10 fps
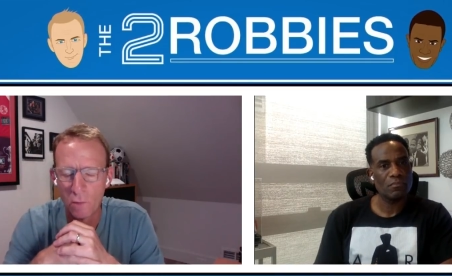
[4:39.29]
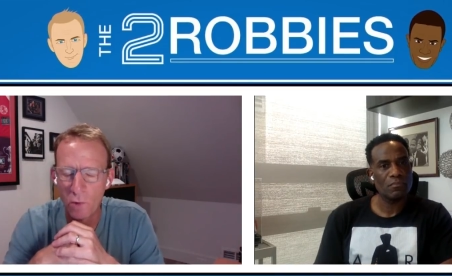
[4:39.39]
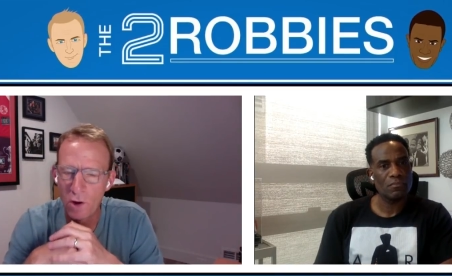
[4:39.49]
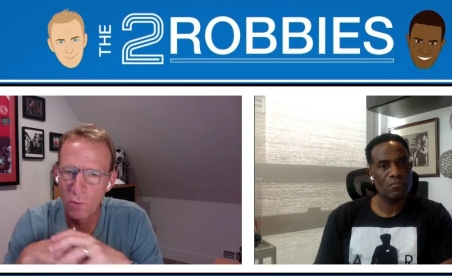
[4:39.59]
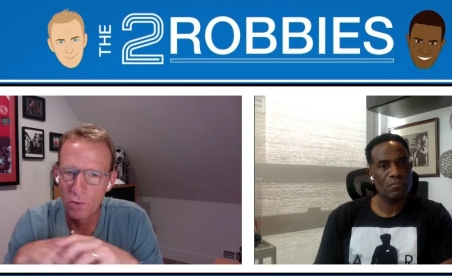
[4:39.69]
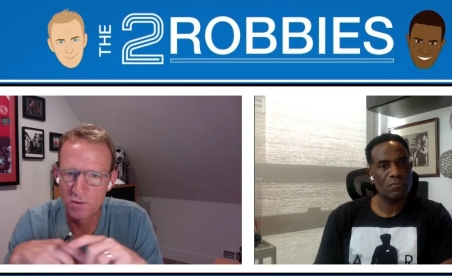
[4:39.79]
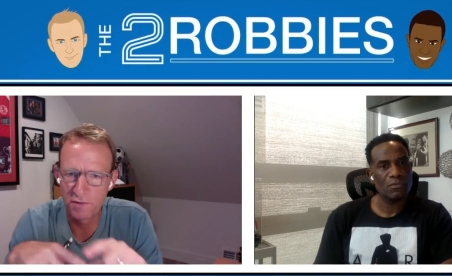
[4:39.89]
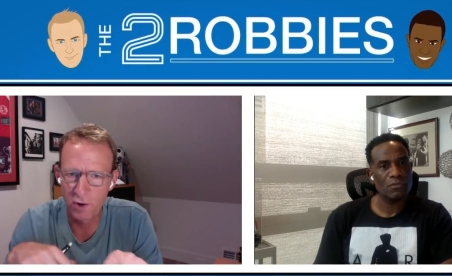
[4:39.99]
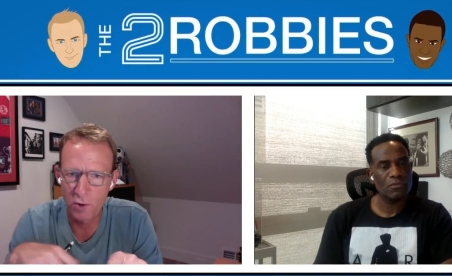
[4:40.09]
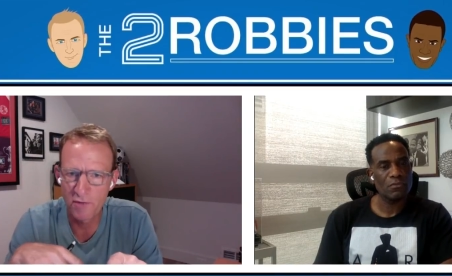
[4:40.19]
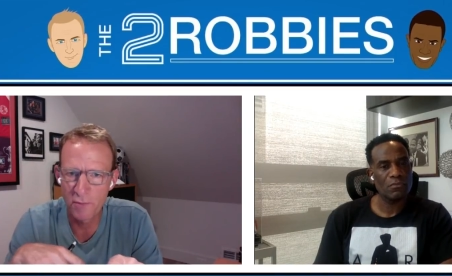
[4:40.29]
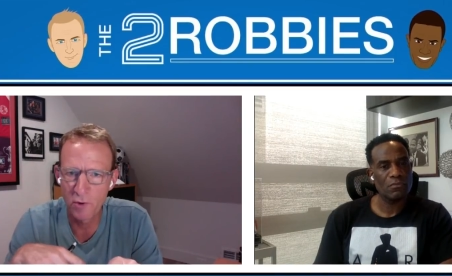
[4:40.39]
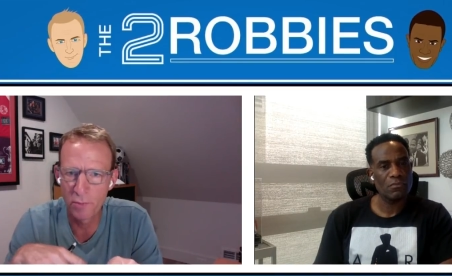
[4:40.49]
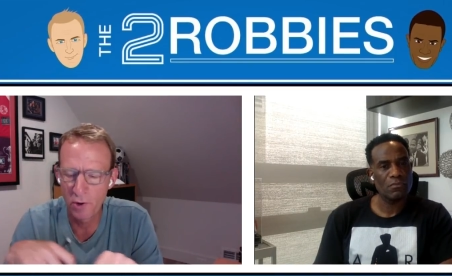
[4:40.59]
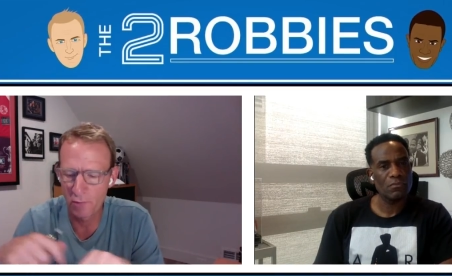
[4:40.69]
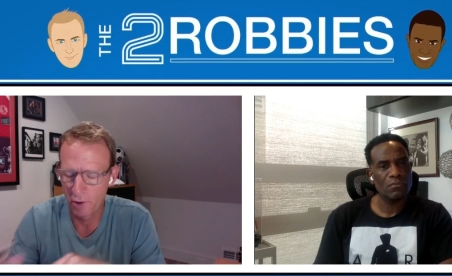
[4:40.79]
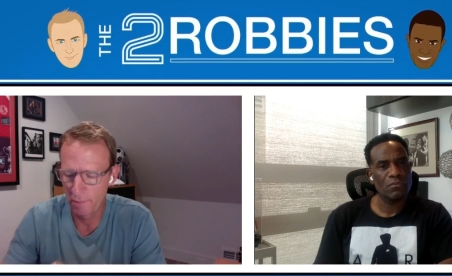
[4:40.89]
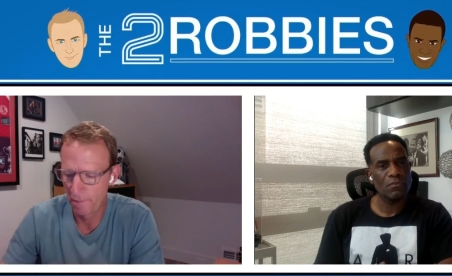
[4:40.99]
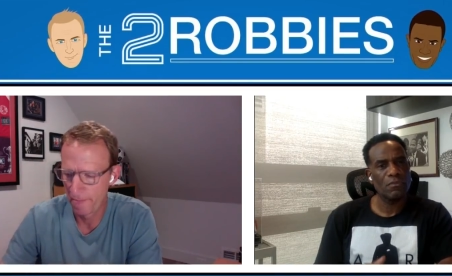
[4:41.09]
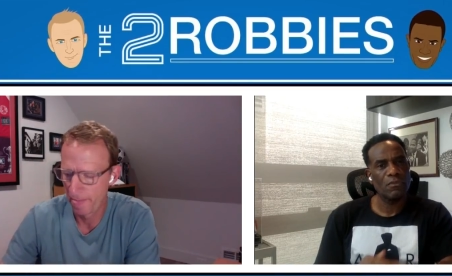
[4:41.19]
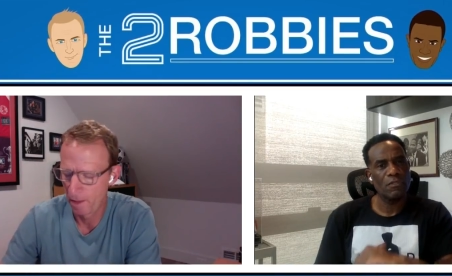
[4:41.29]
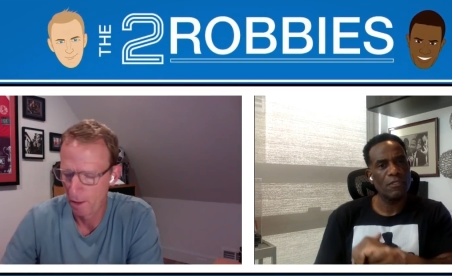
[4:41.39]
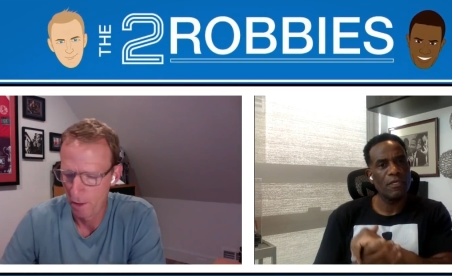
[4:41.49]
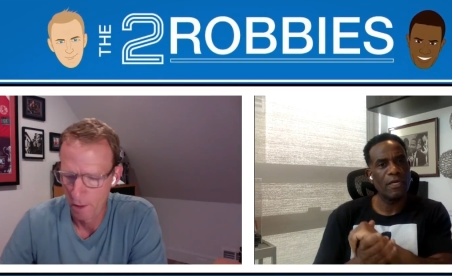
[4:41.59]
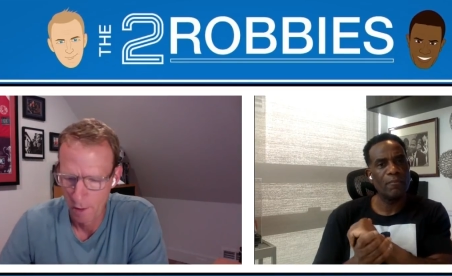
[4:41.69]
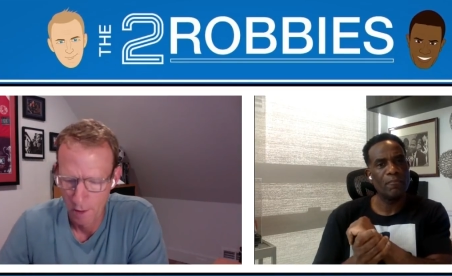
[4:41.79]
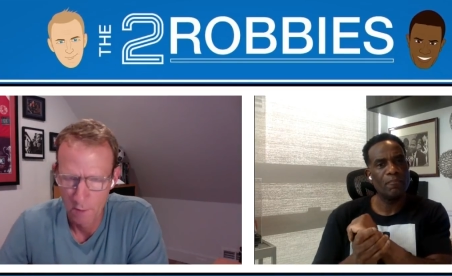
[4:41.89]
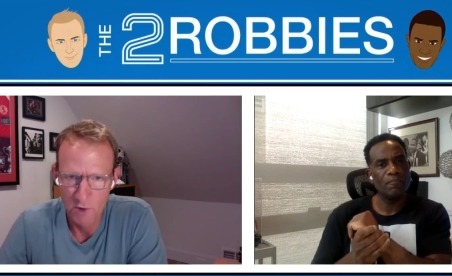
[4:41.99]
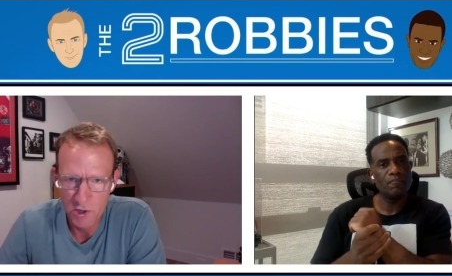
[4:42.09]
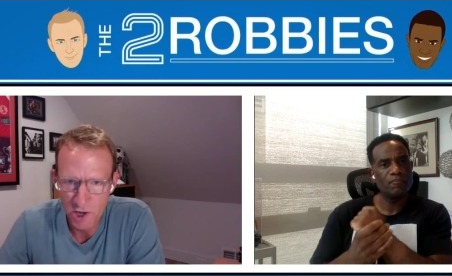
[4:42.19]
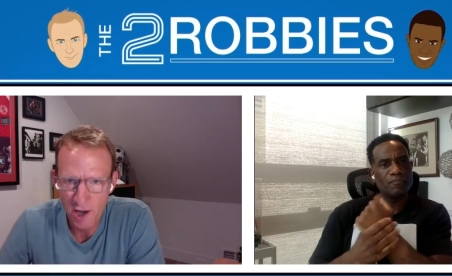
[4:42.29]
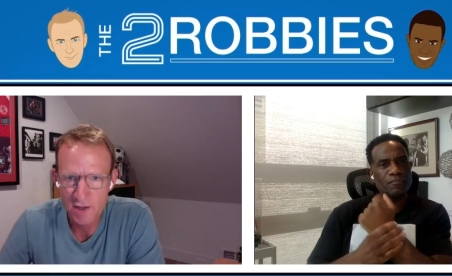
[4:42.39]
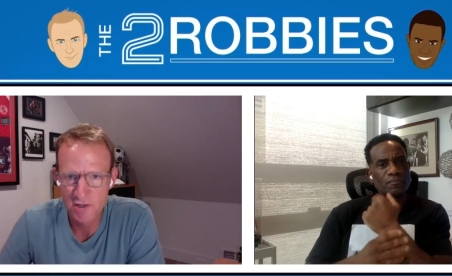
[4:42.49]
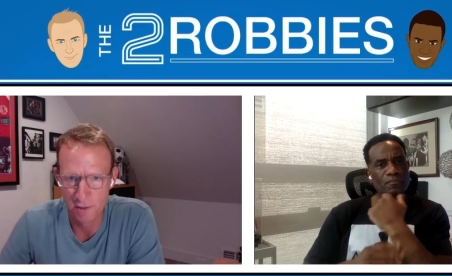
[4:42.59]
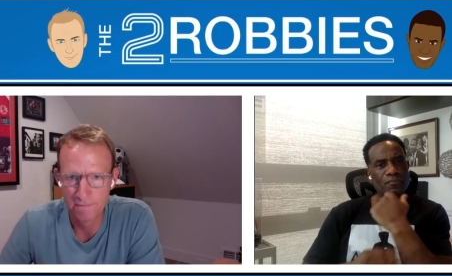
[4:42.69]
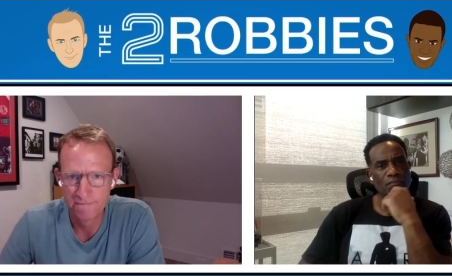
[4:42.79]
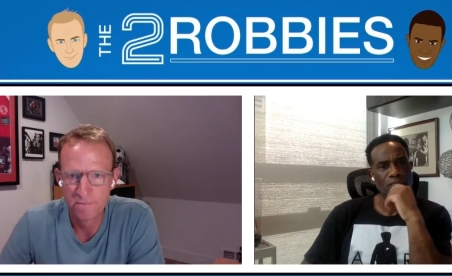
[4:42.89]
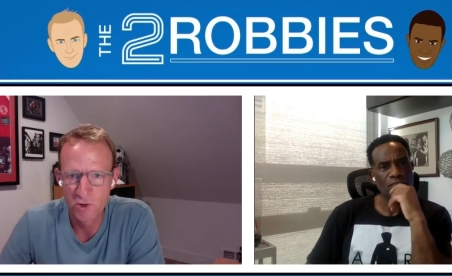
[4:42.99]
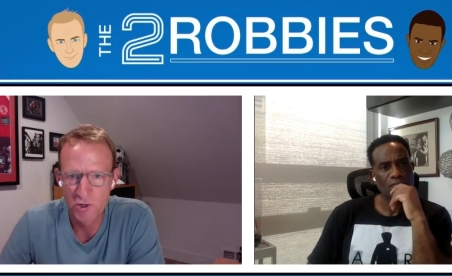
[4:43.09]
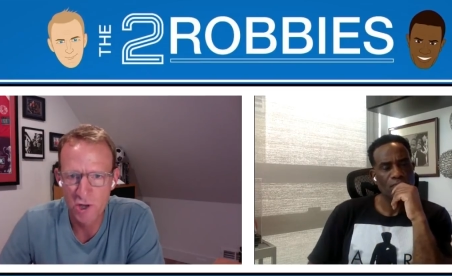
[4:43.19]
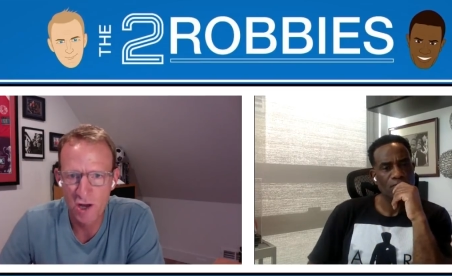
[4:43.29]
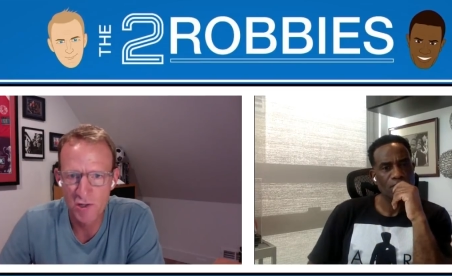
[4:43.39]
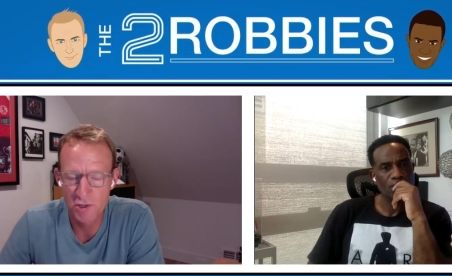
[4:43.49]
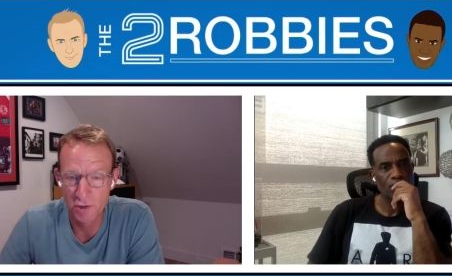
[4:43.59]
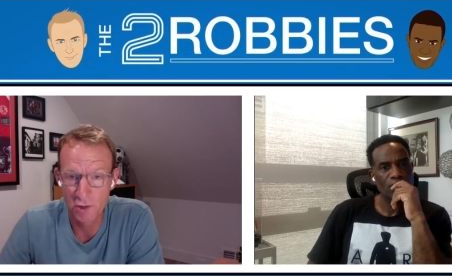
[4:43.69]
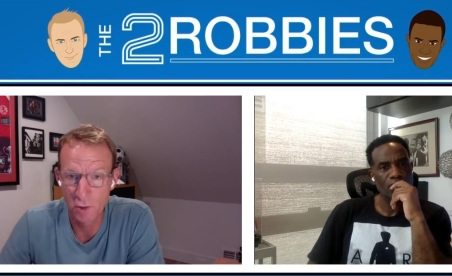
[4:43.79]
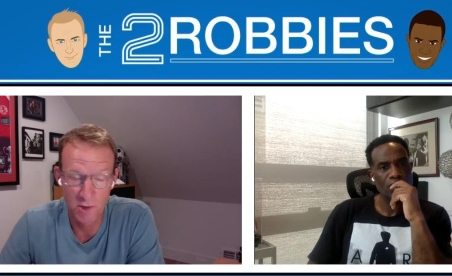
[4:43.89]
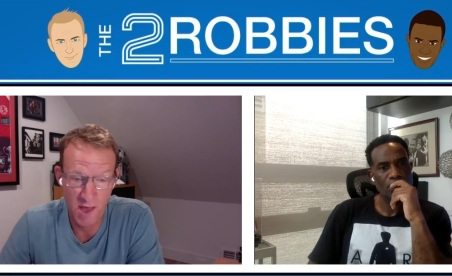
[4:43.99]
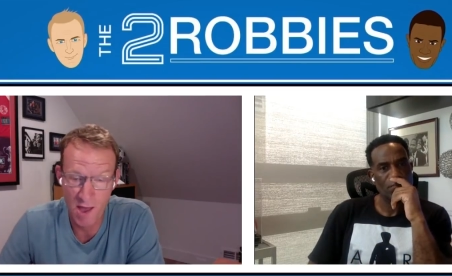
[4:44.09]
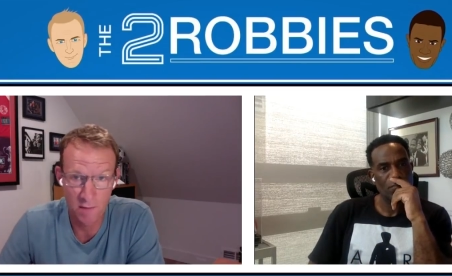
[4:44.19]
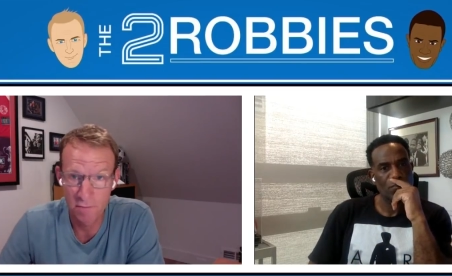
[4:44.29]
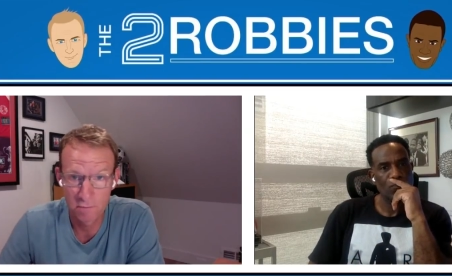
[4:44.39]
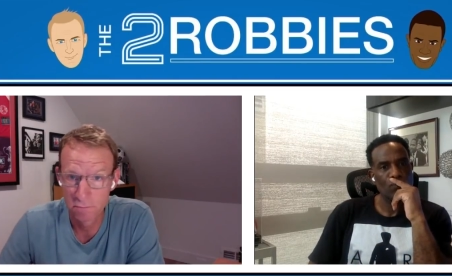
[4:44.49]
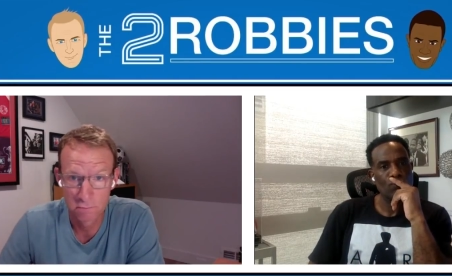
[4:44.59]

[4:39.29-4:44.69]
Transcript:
Speaker 1: What to follow on from your point, Rob? Yeah, Richarlison, Richarlison, who again